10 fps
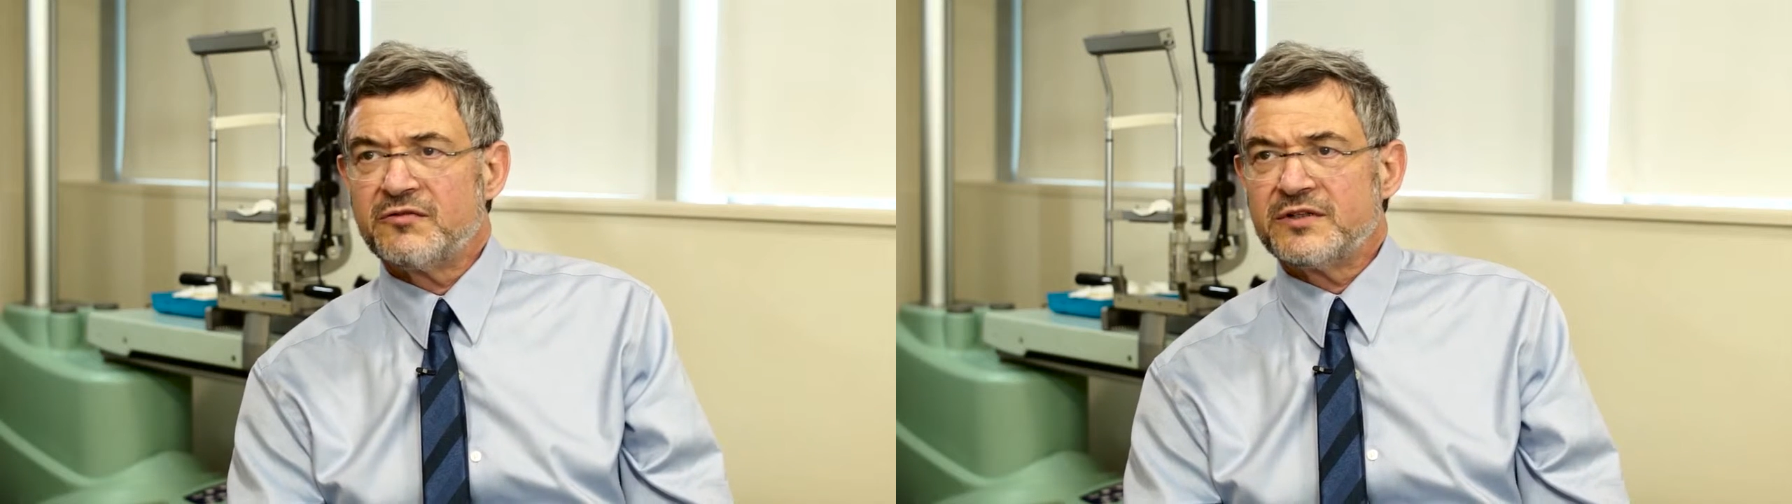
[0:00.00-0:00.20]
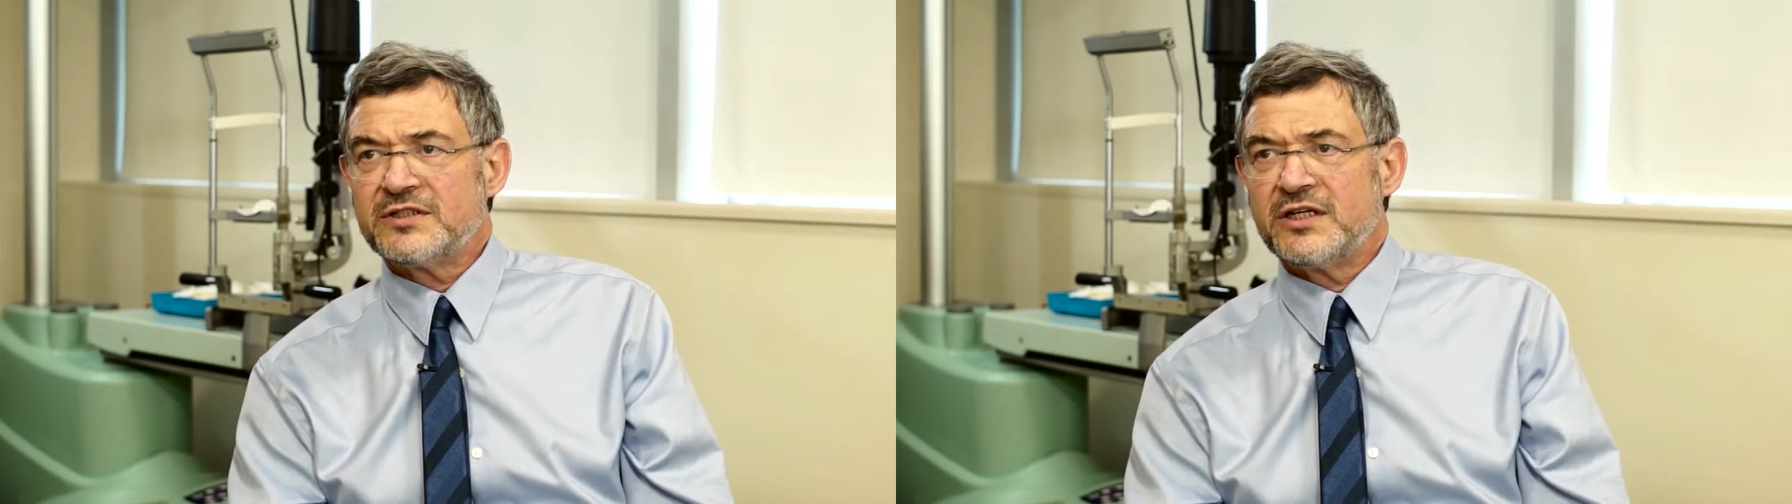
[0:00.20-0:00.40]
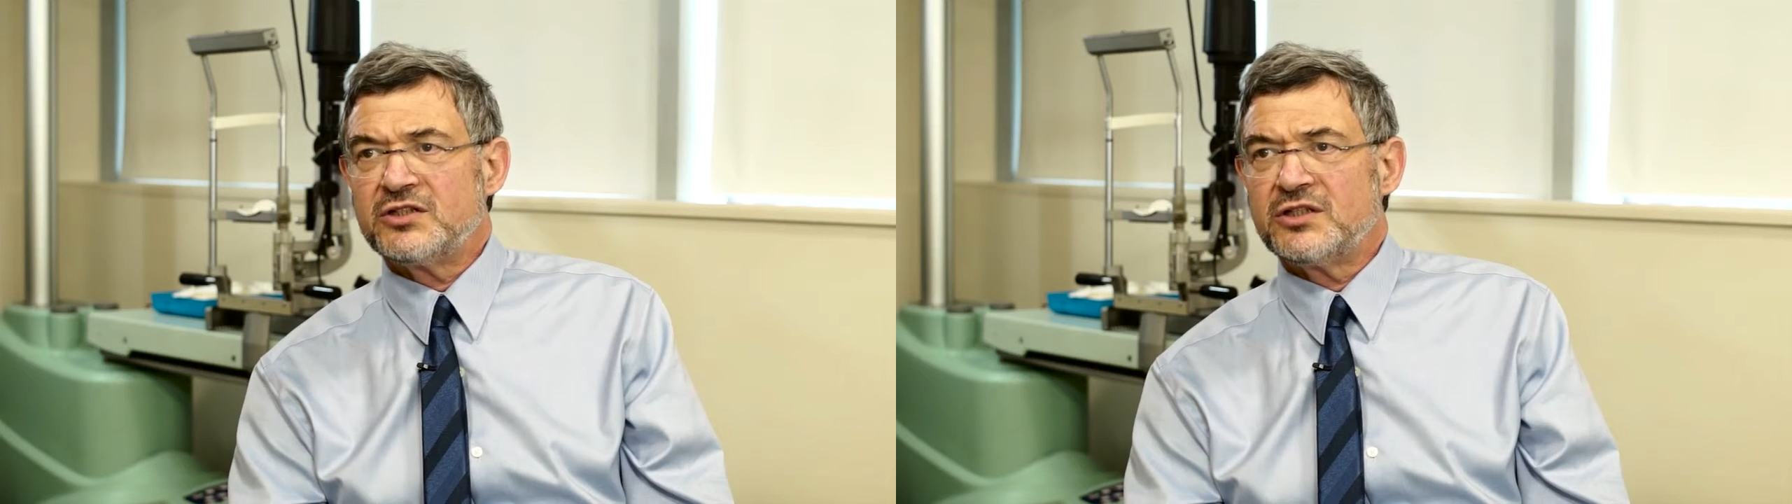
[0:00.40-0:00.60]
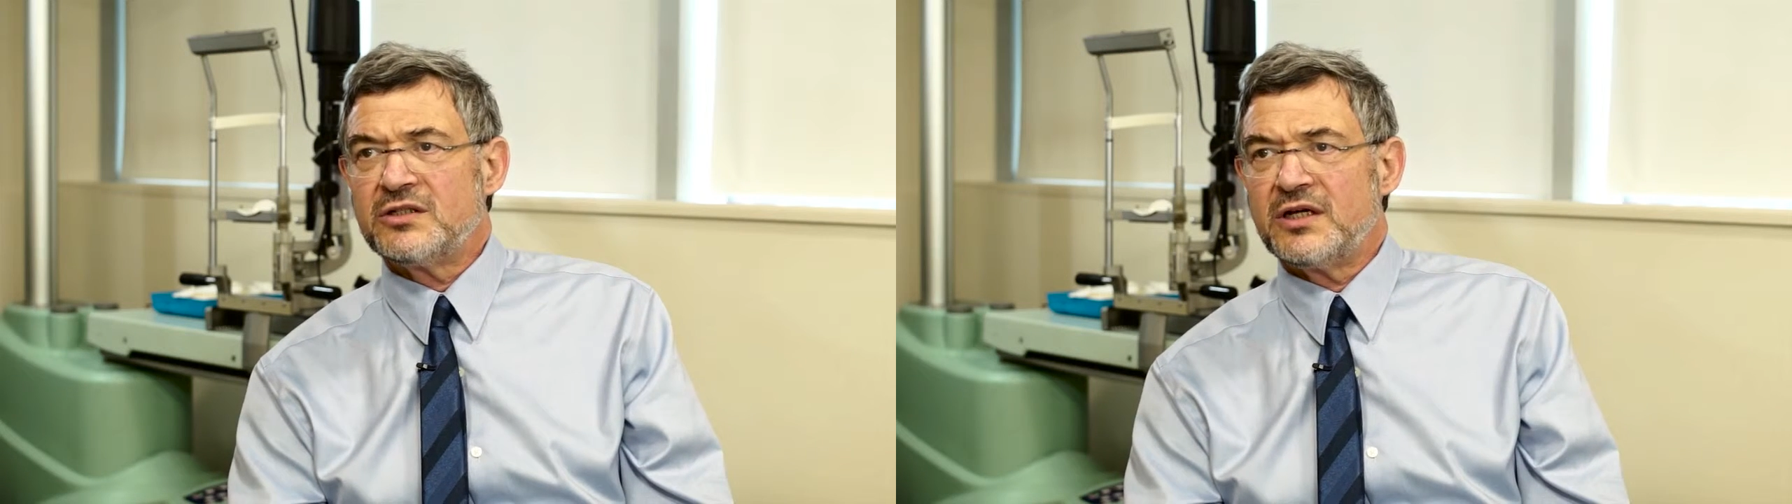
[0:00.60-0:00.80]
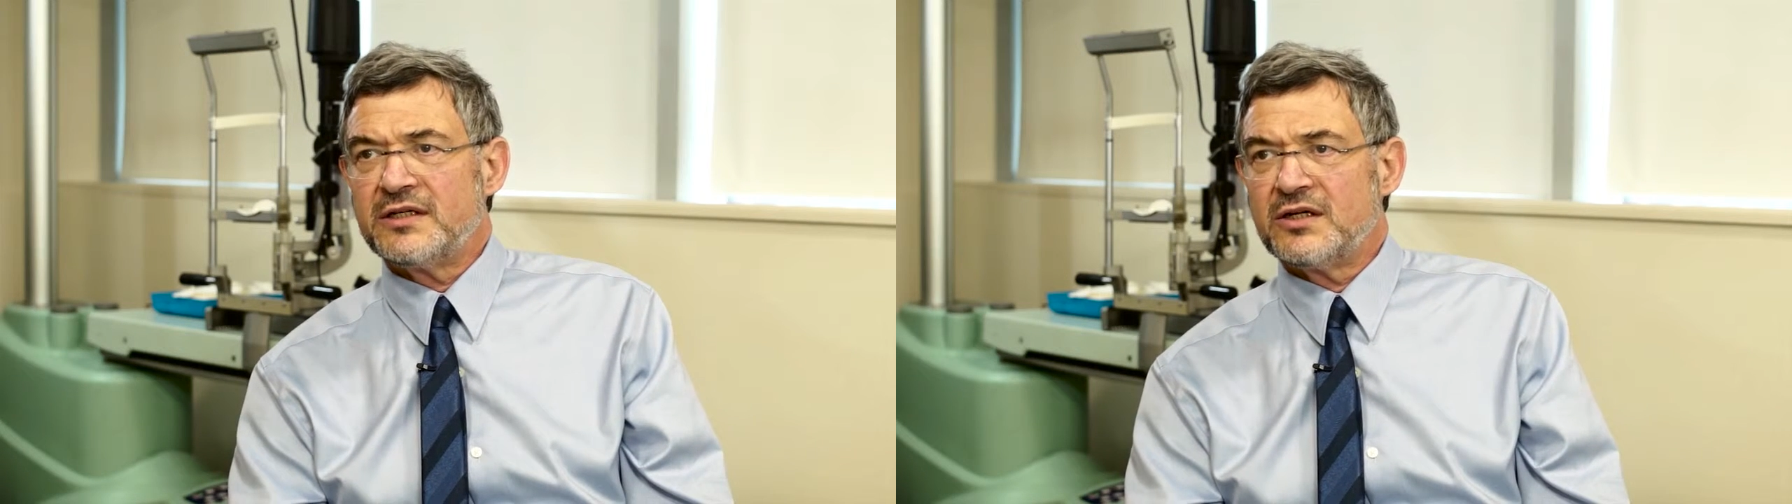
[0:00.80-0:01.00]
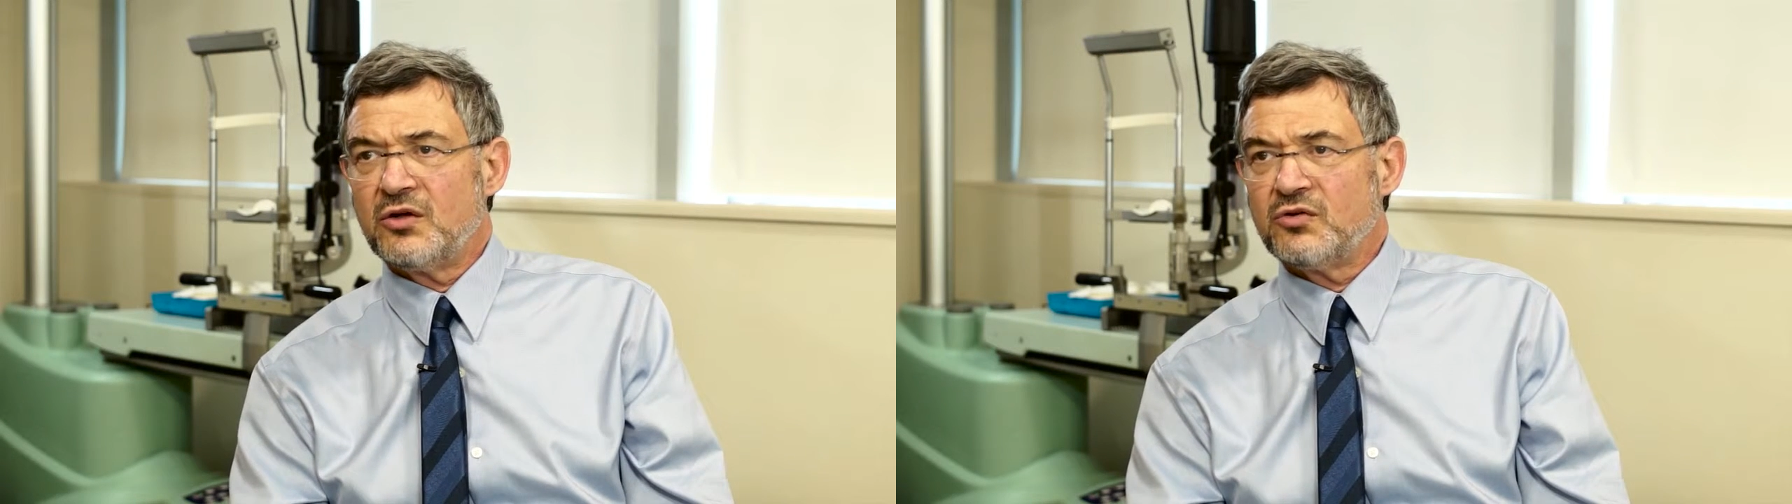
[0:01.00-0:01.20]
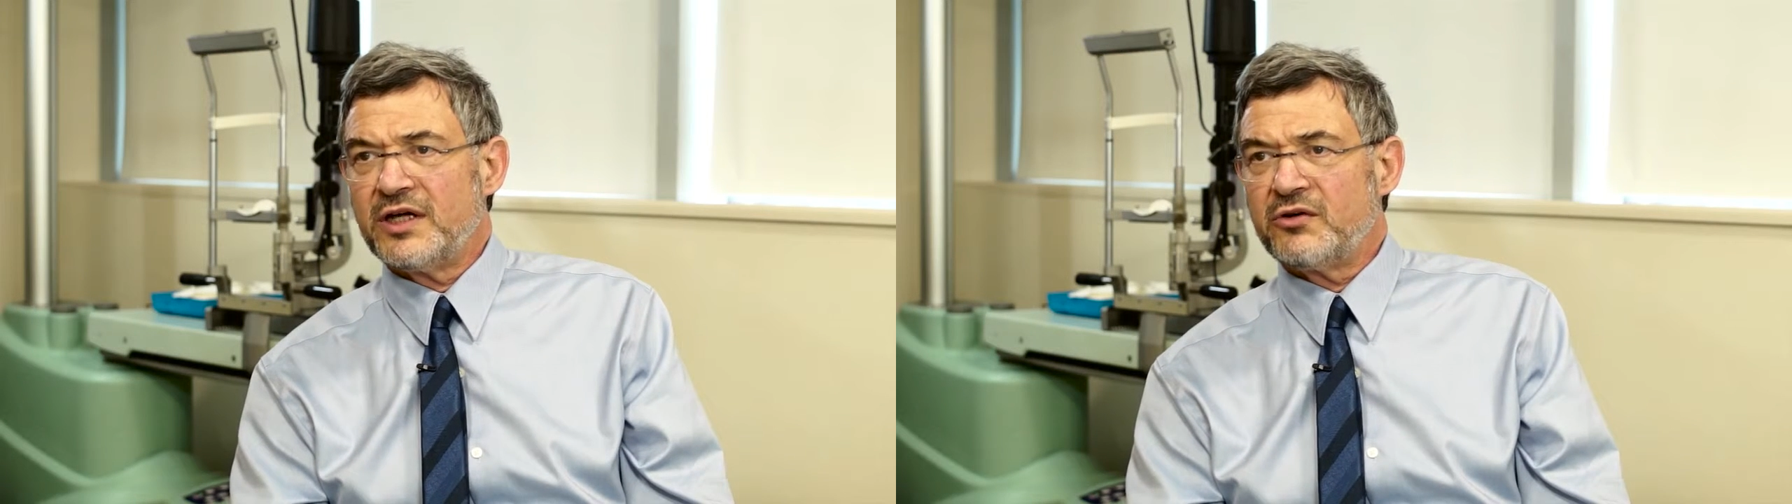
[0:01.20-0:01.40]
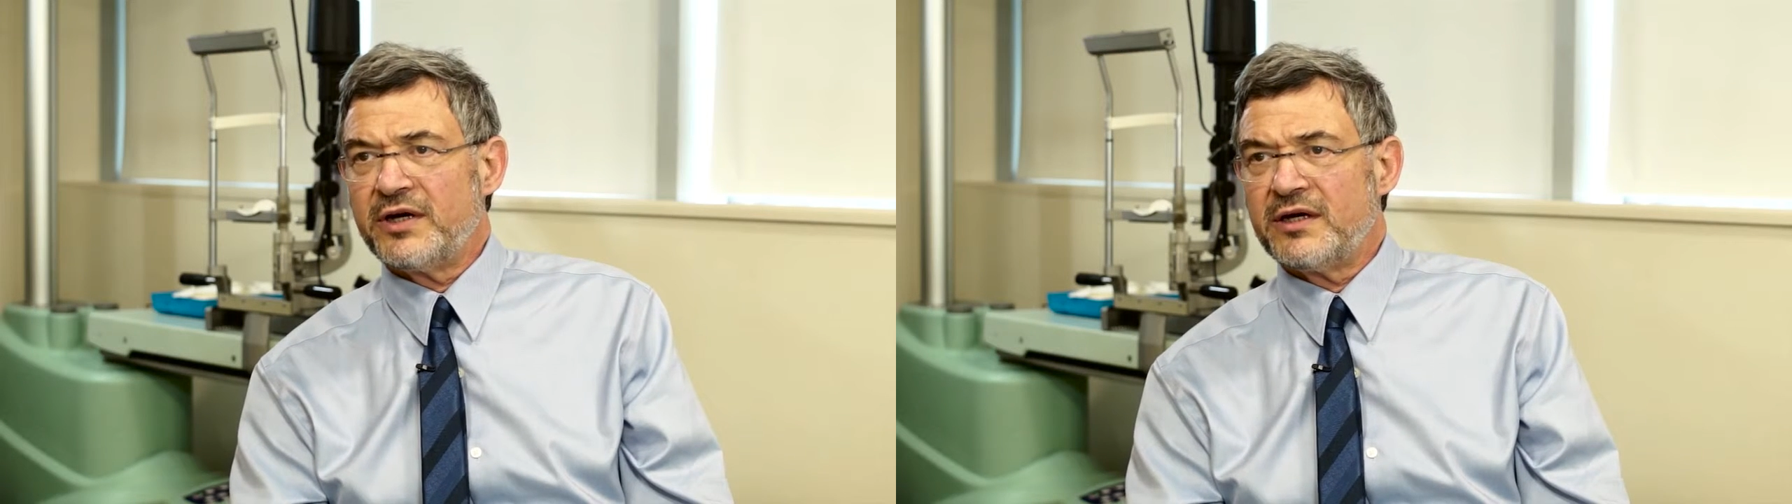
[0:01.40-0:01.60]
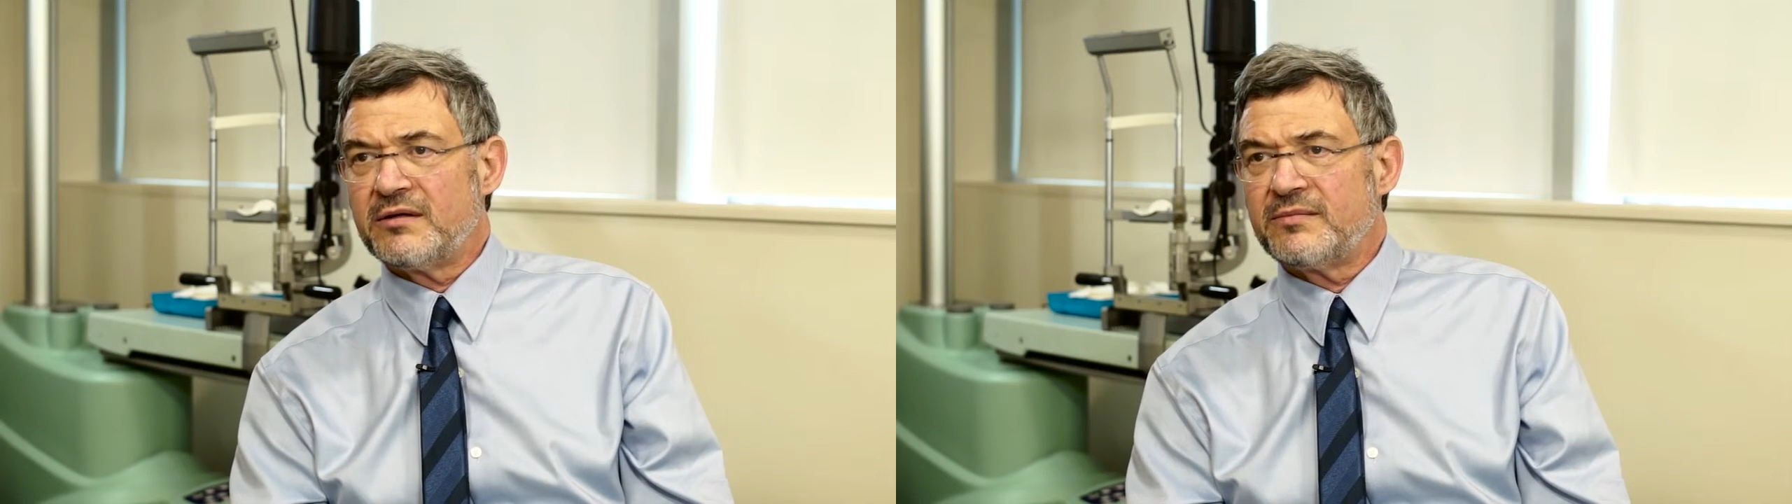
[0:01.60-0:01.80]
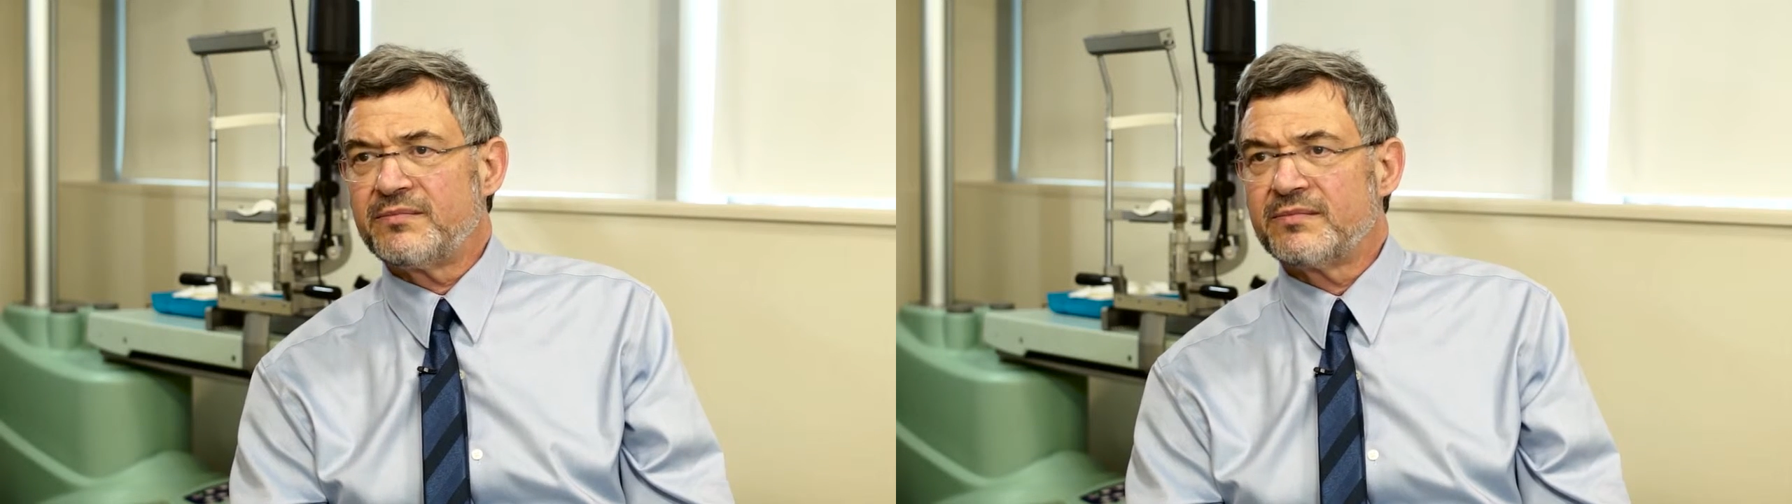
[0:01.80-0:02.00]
fixation and glued IOL.